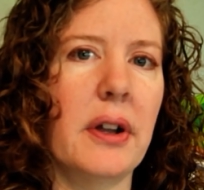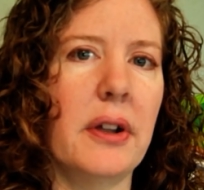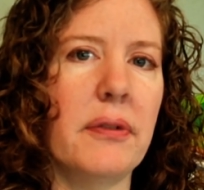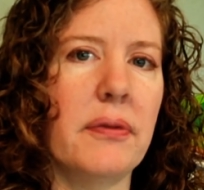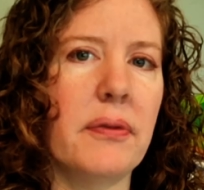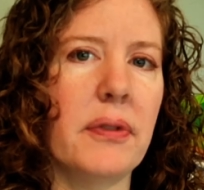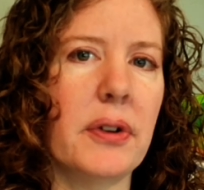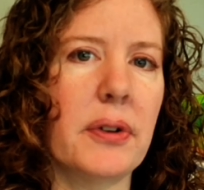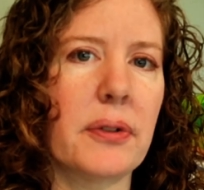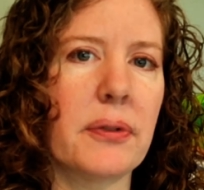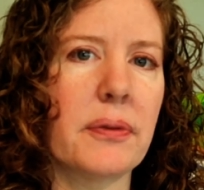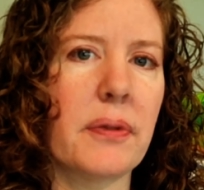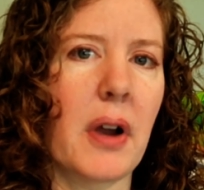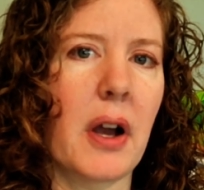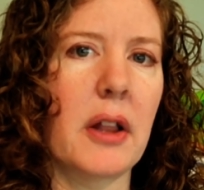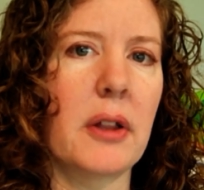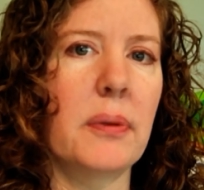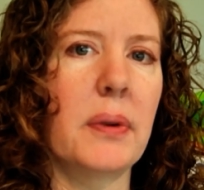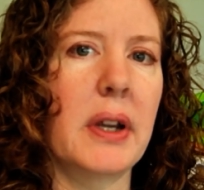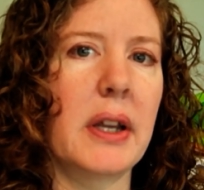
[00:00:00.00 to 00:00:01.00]
if you're
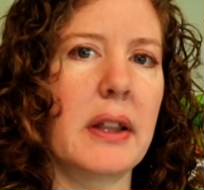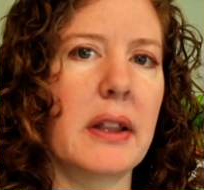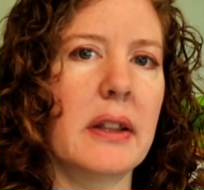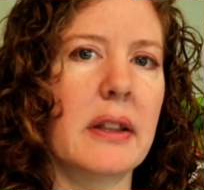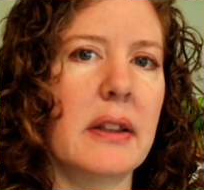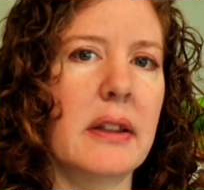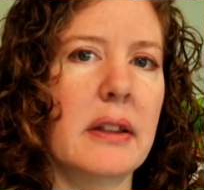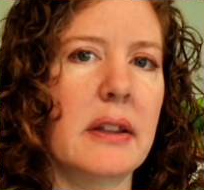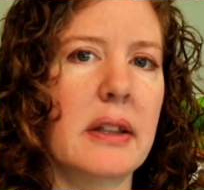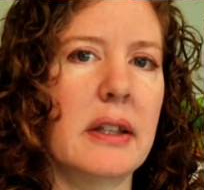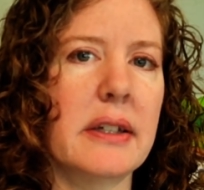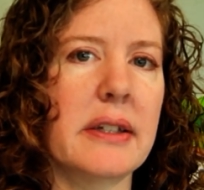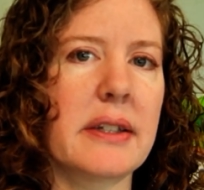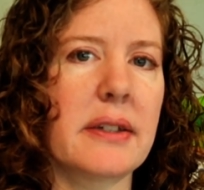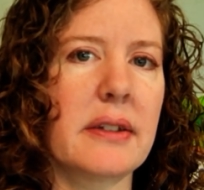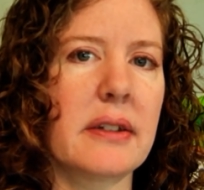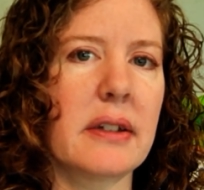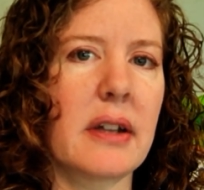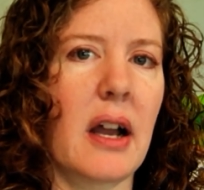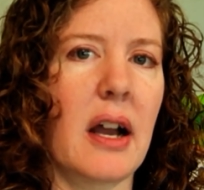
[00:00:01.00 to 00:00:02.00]
following
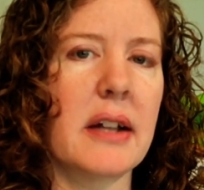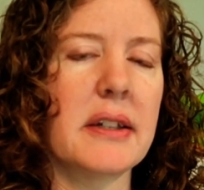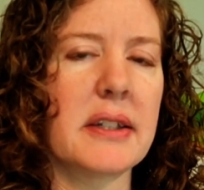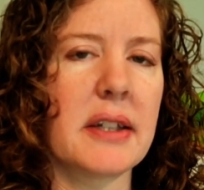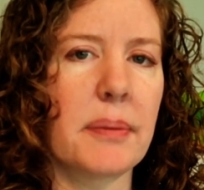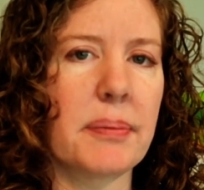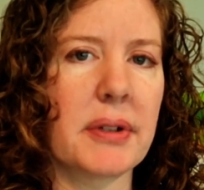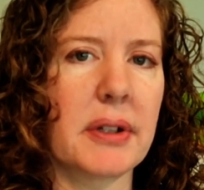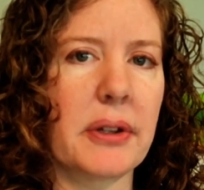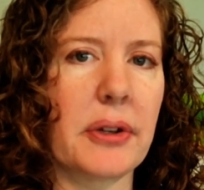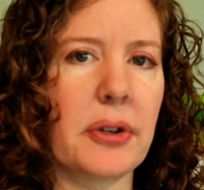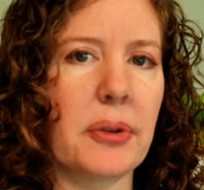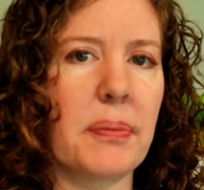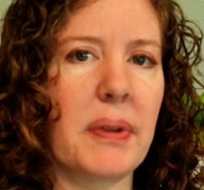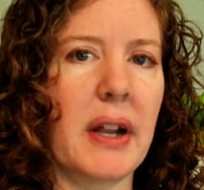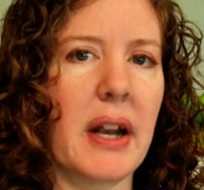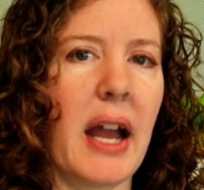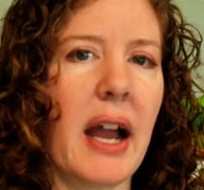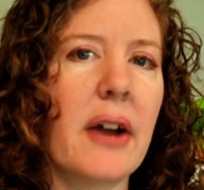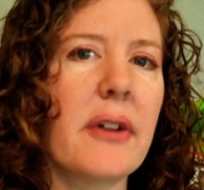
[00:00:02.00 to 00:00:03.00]
this concept a little
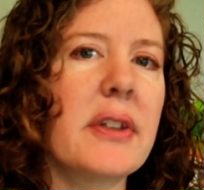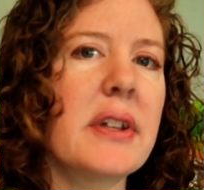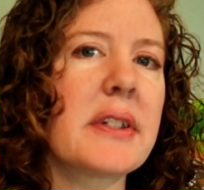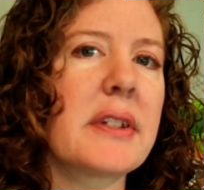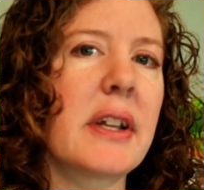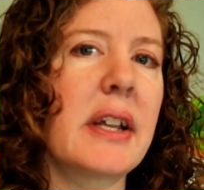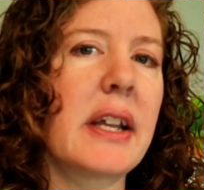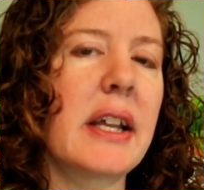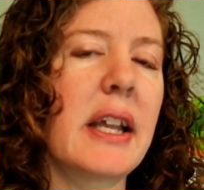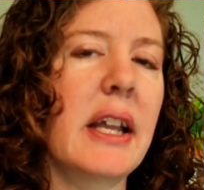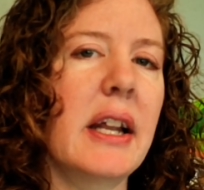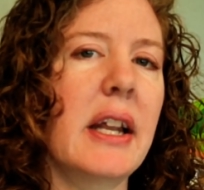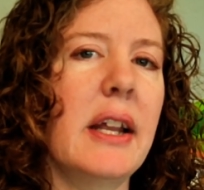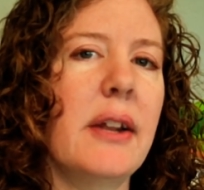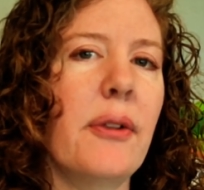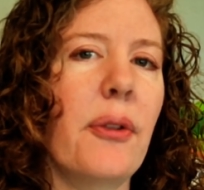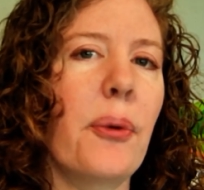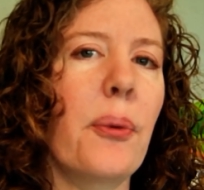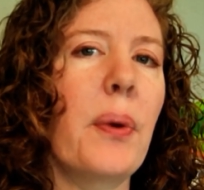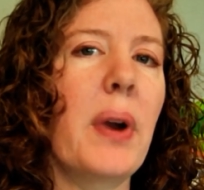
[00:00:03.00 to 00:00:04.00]
bit, how this can get
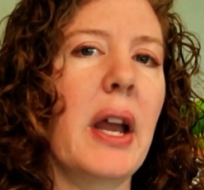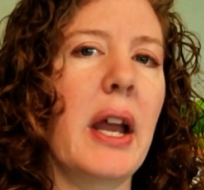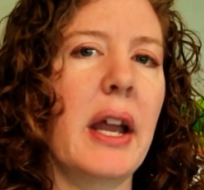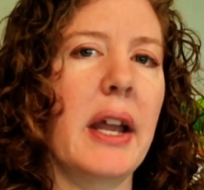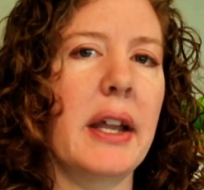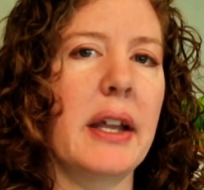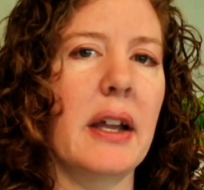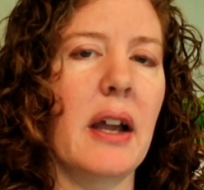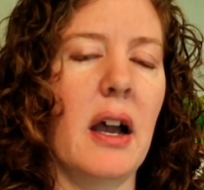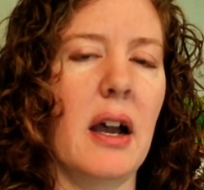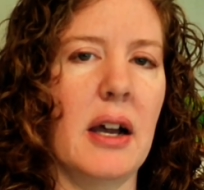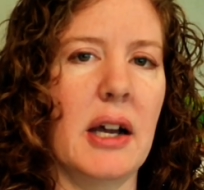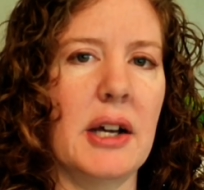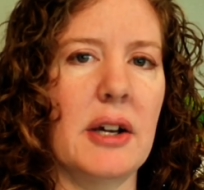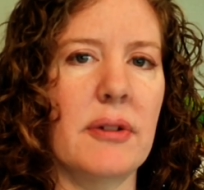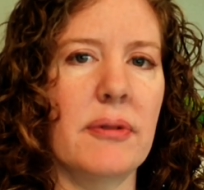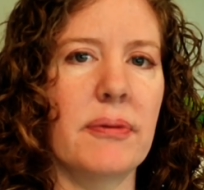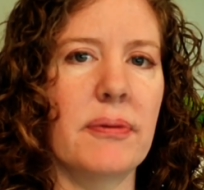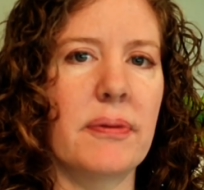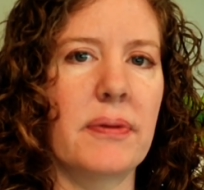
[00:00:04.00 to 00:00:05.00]
in the way
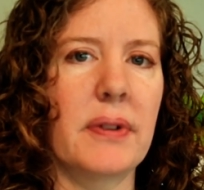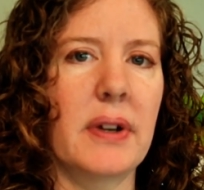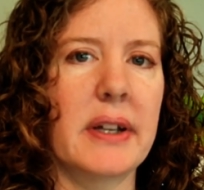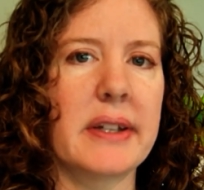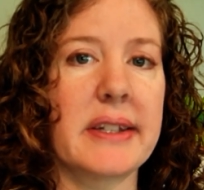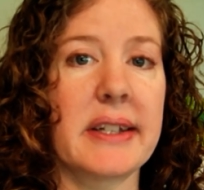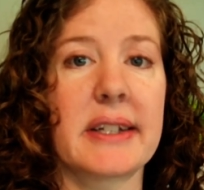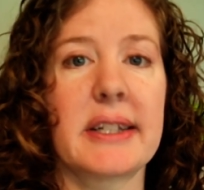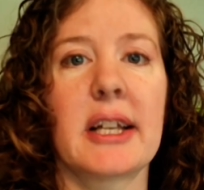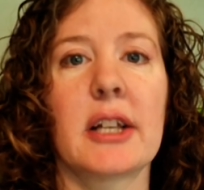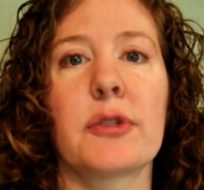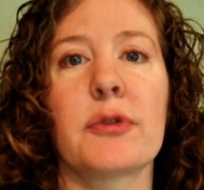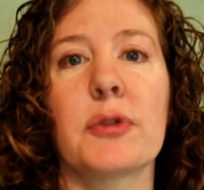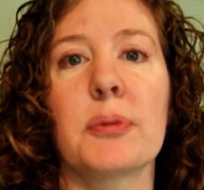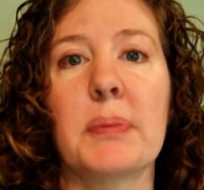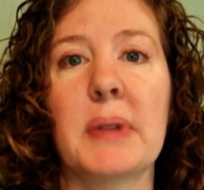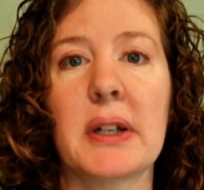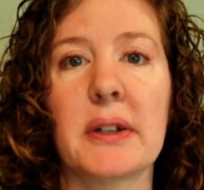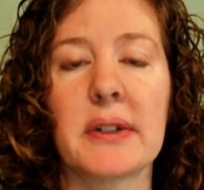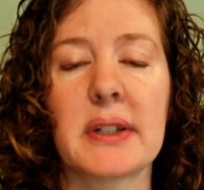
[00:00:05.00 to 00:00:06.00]
of a
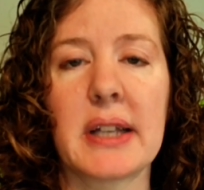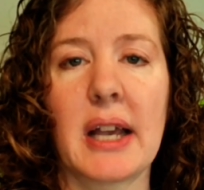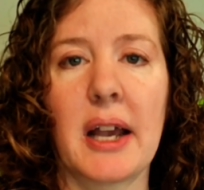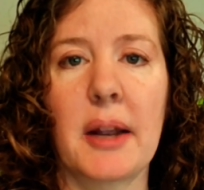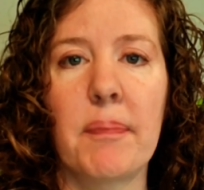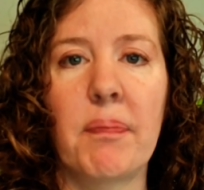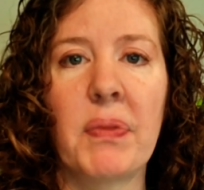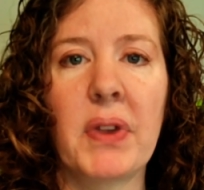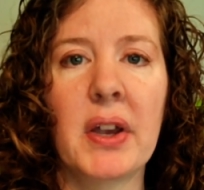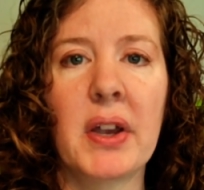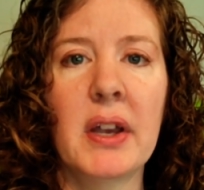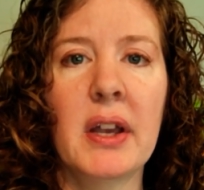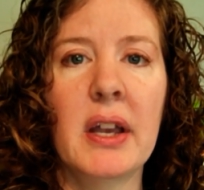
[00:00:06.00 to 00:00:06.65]
successful mealtime.